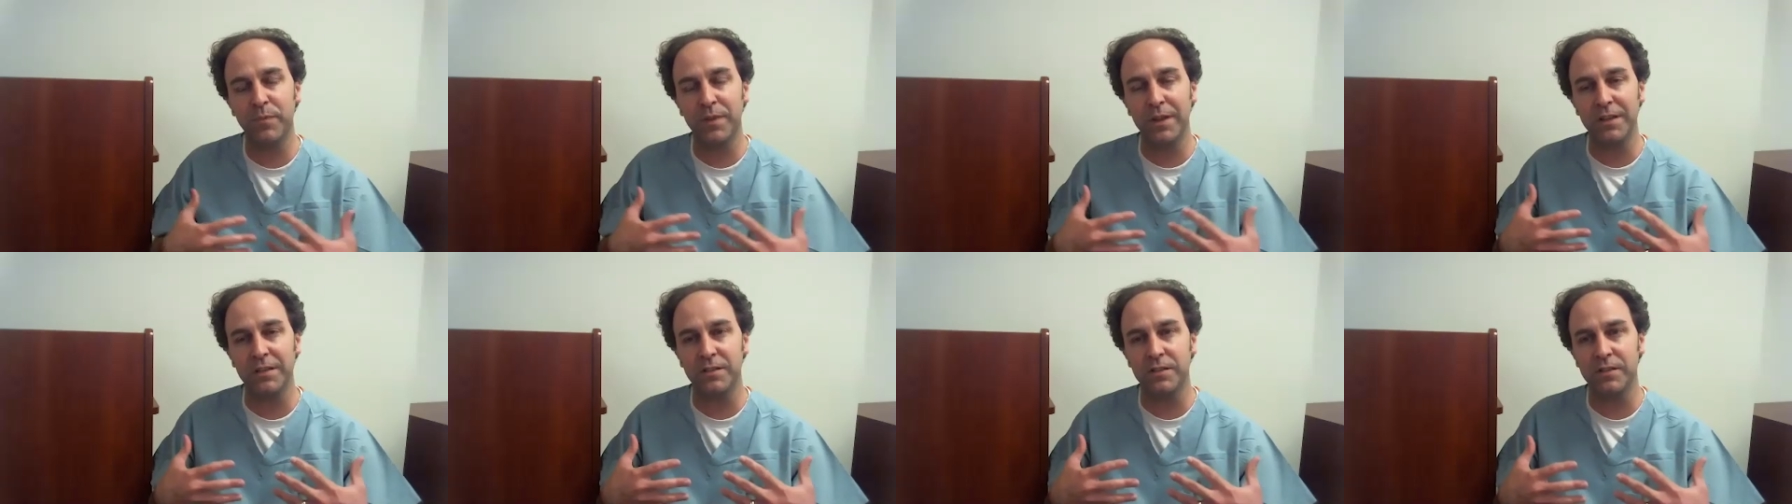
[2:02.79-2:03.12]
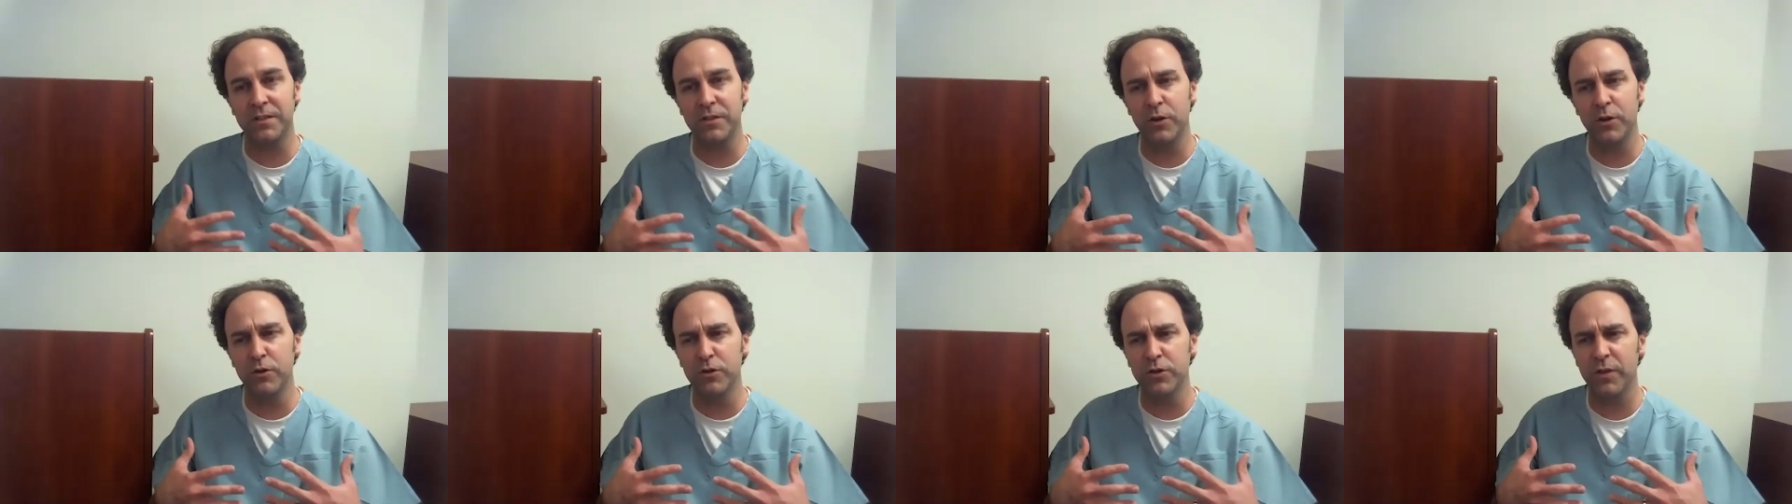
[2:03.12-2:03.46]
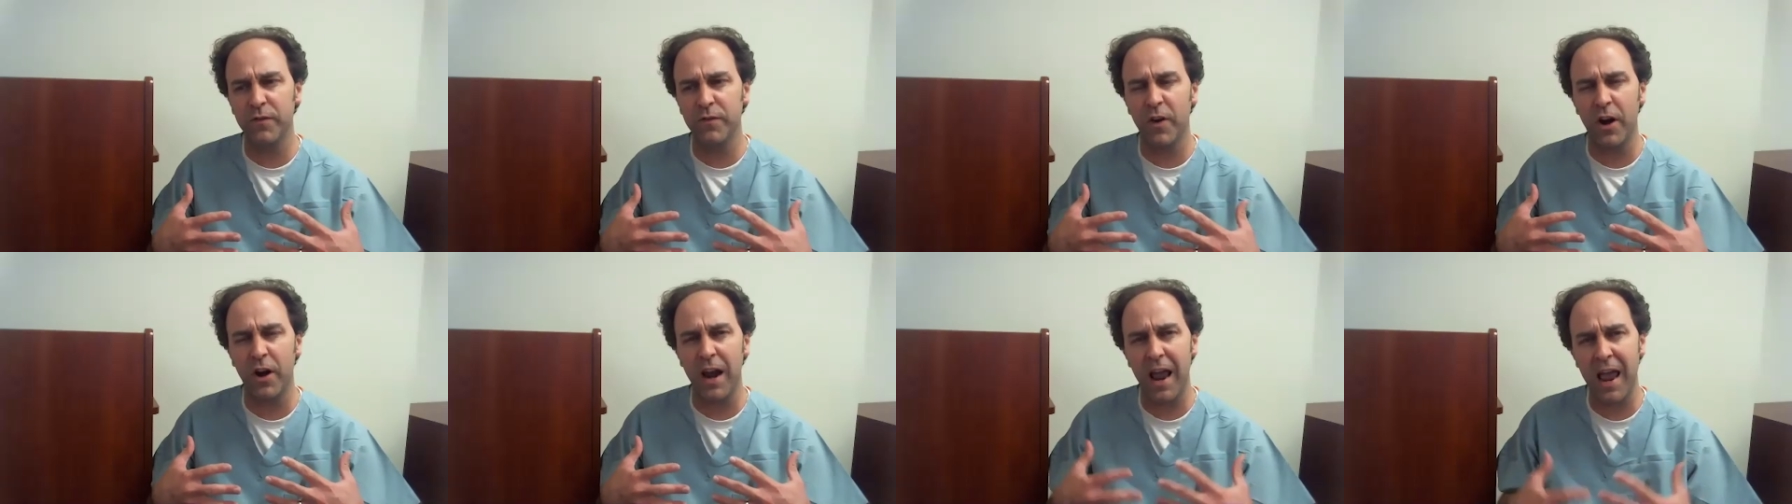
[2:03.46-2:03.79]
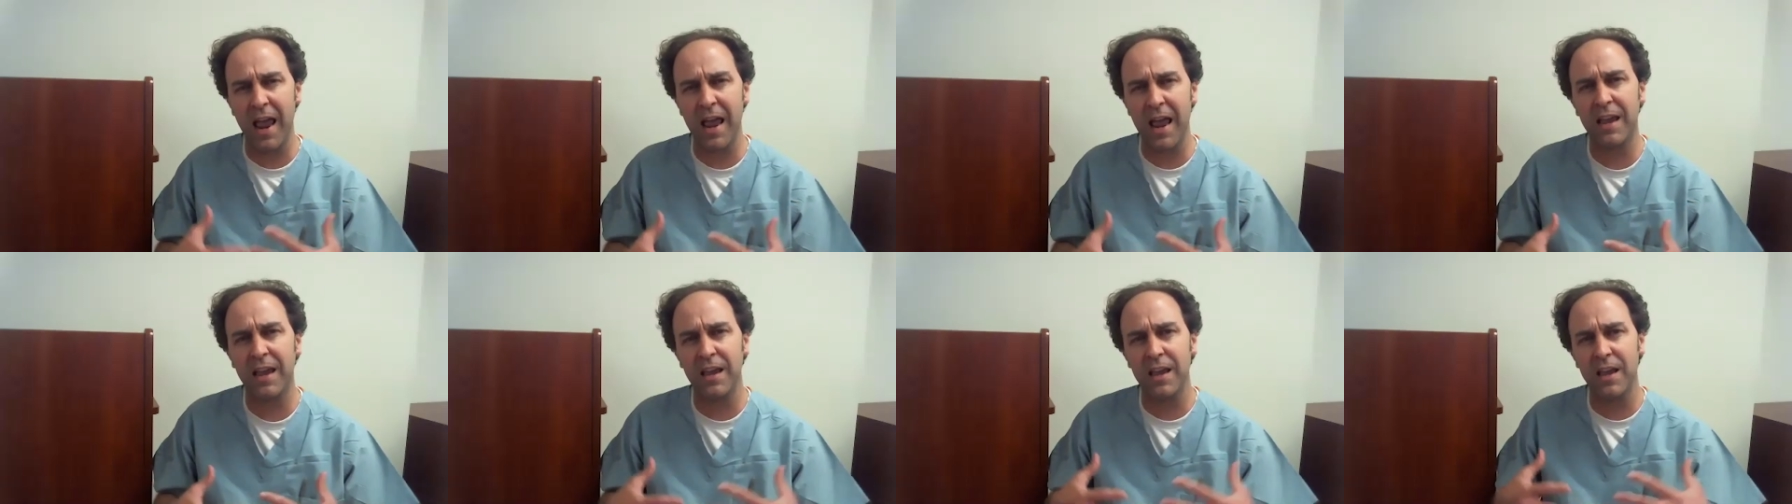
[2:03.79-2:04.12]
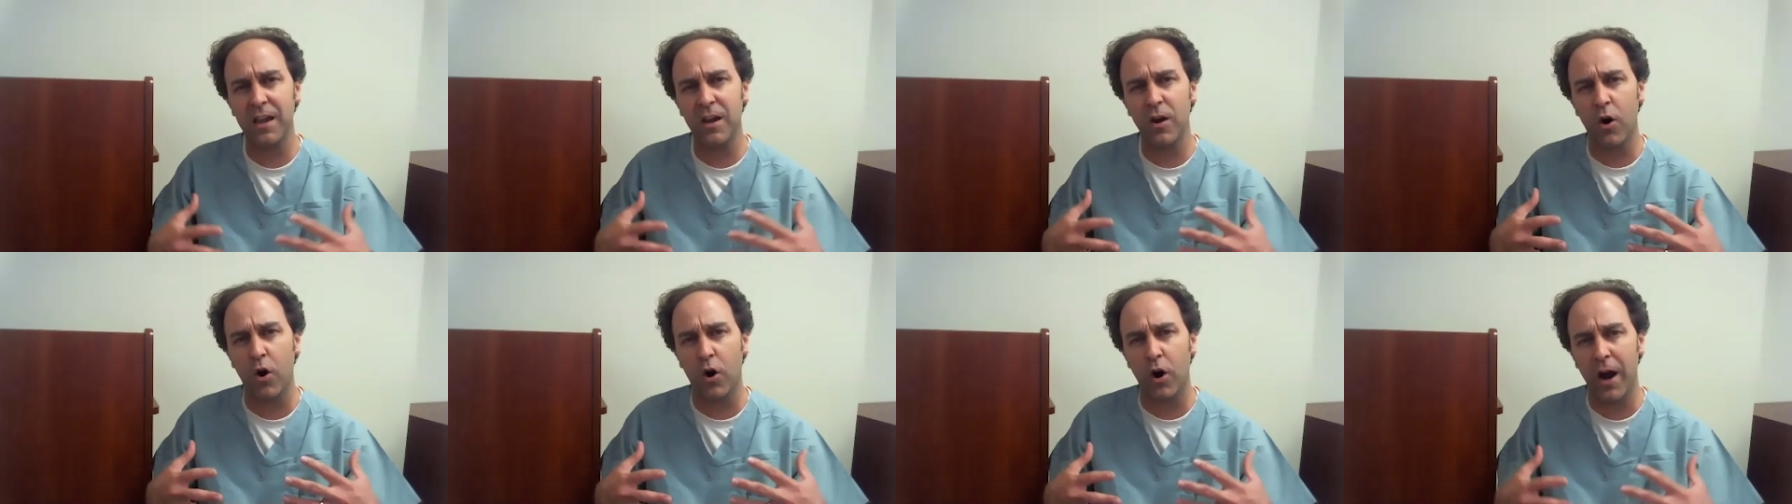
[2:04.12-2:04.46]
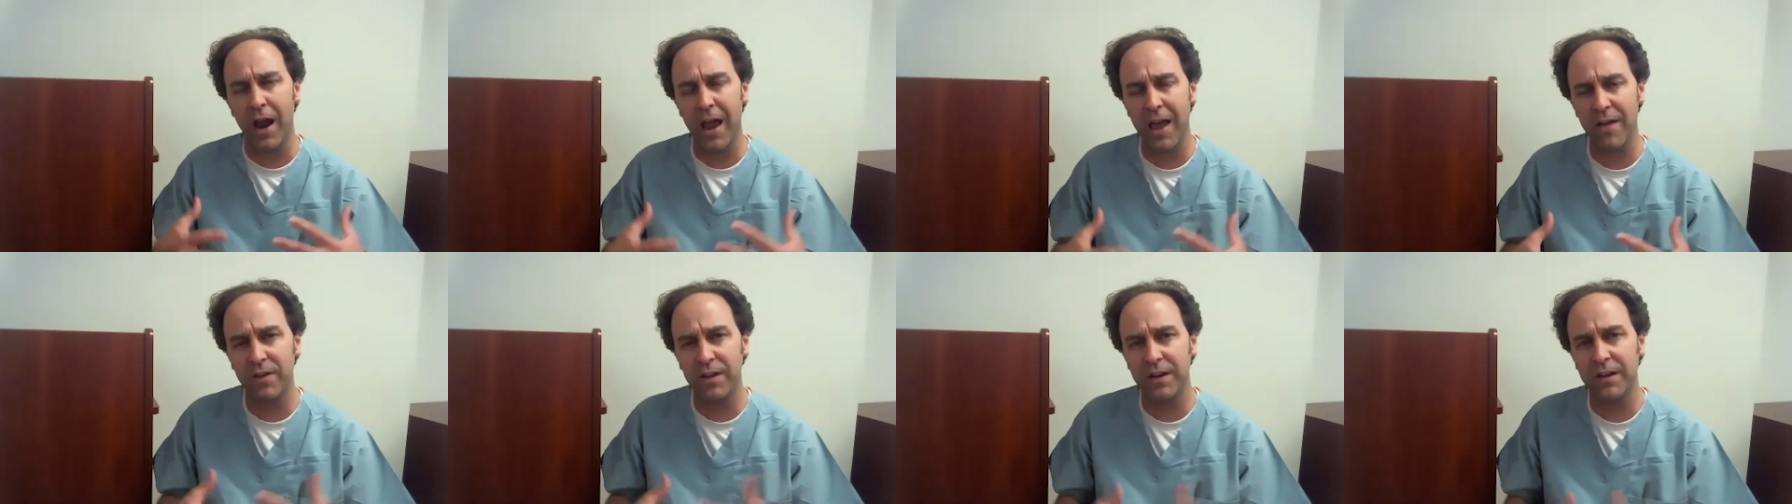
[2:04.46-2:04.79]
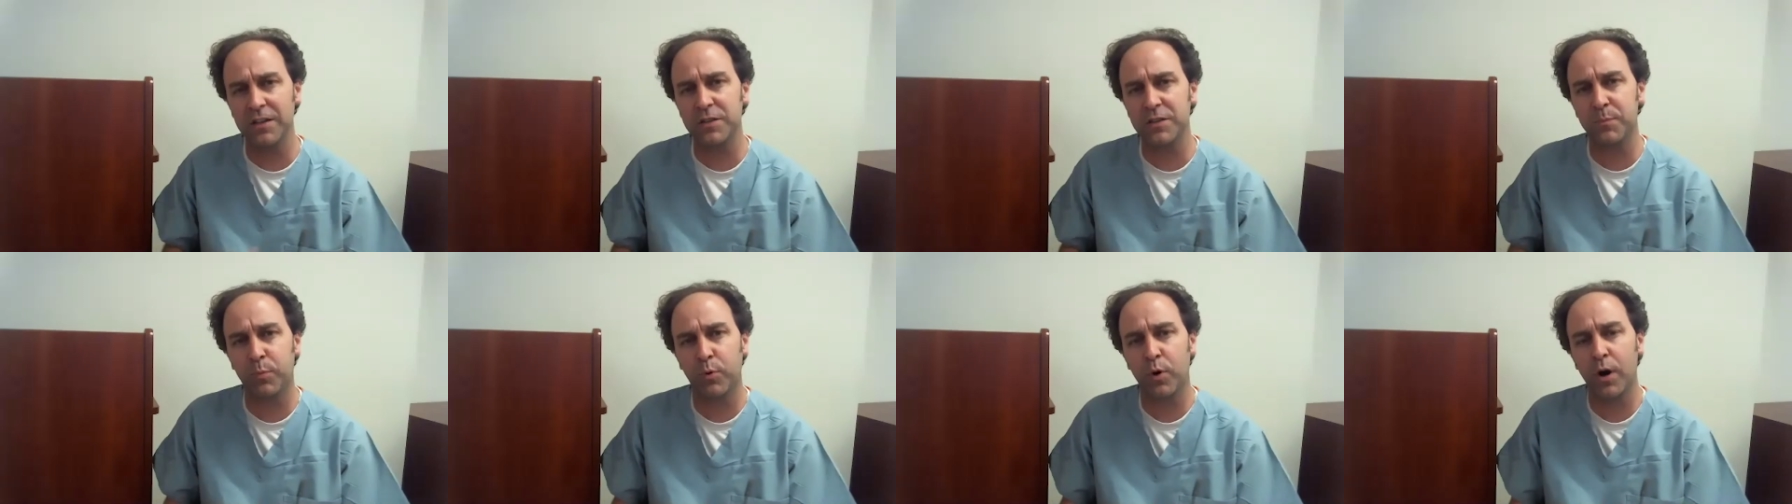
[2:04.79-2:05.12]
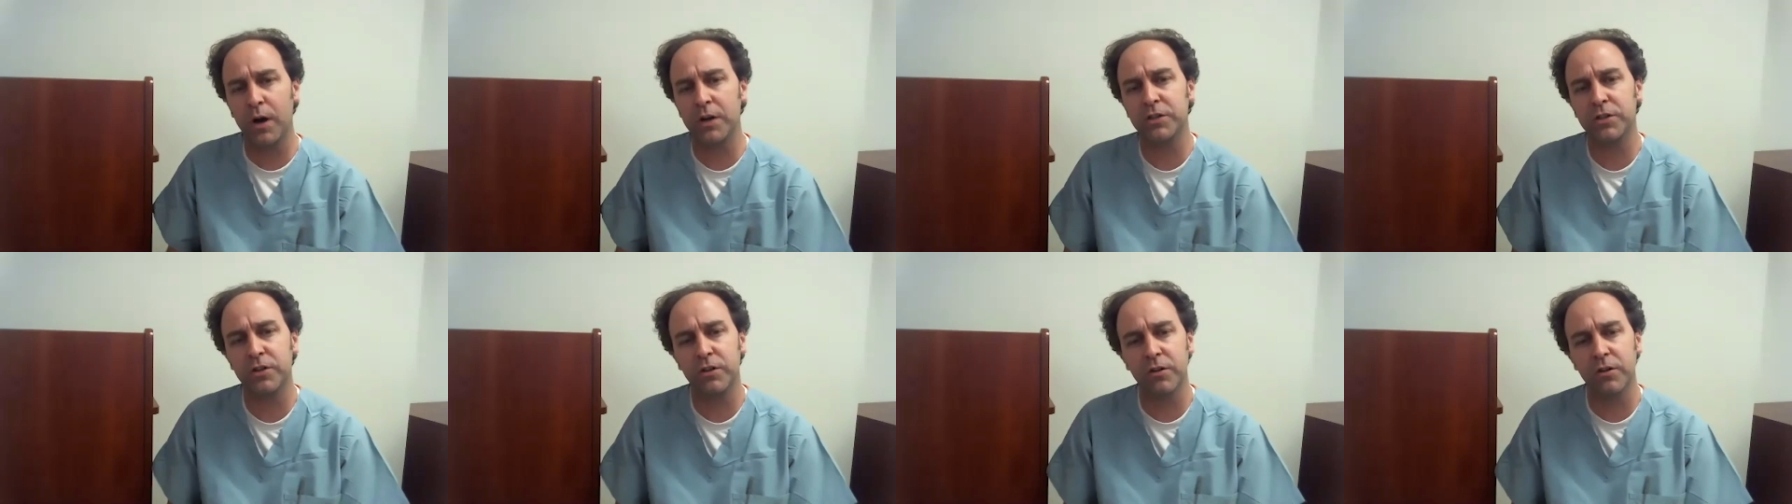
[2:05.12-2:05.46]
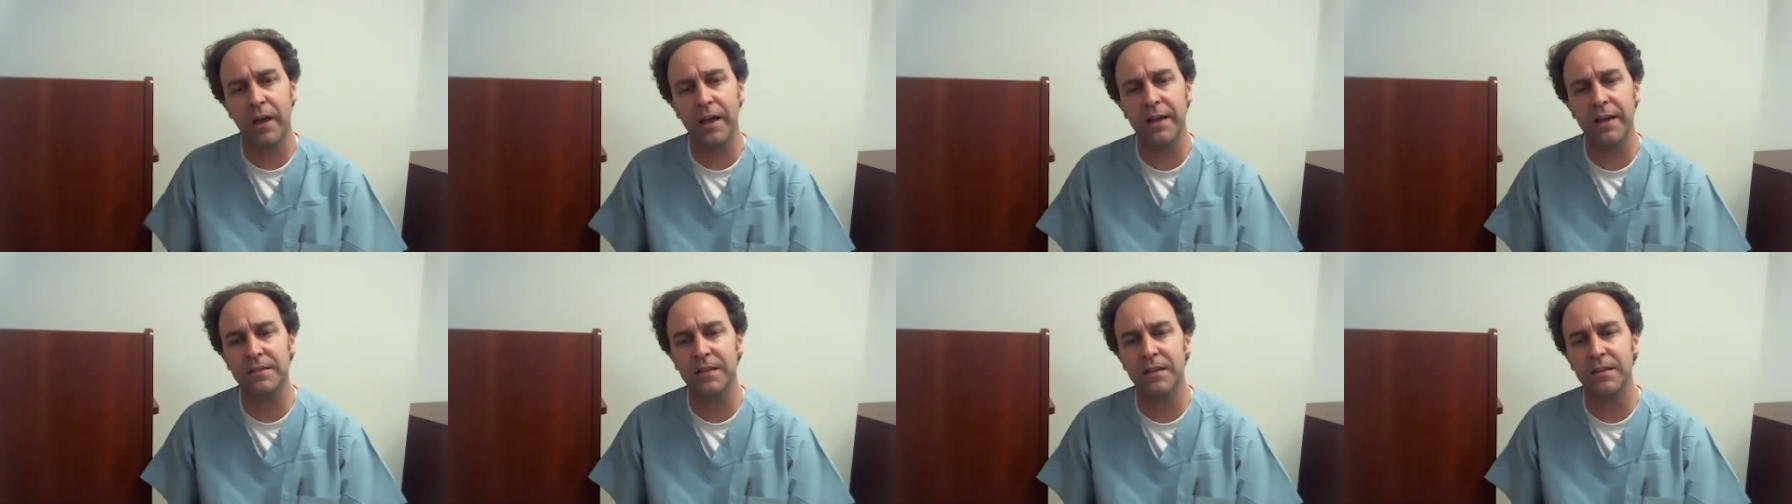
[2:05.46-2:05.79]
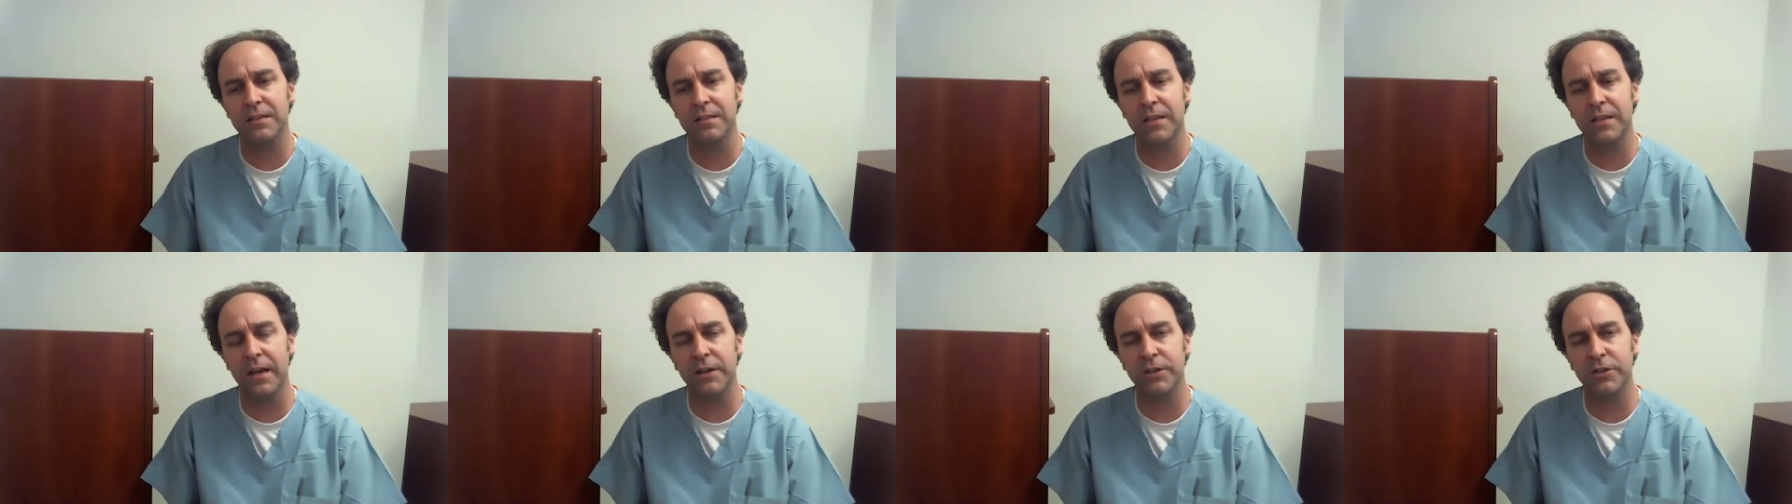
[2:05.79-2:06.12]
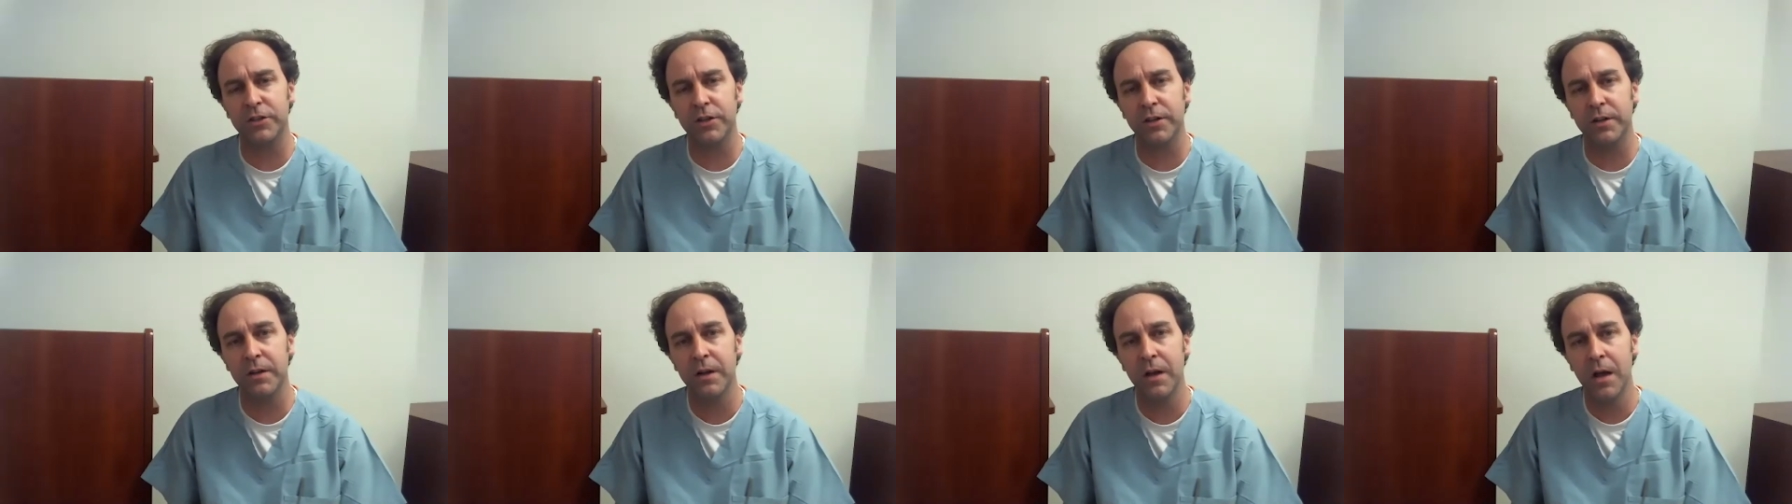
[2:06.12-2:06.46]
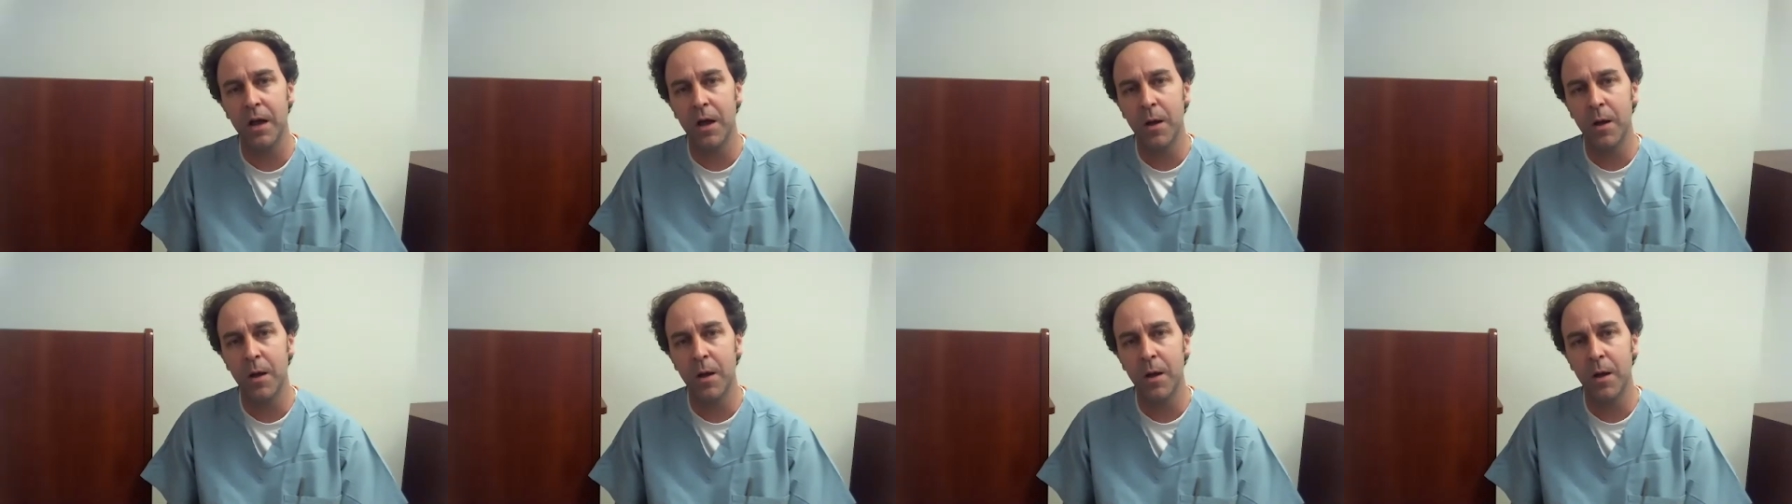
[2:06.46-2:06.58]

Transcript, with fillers: that's usually very aching or heaviness, pressure like sensation.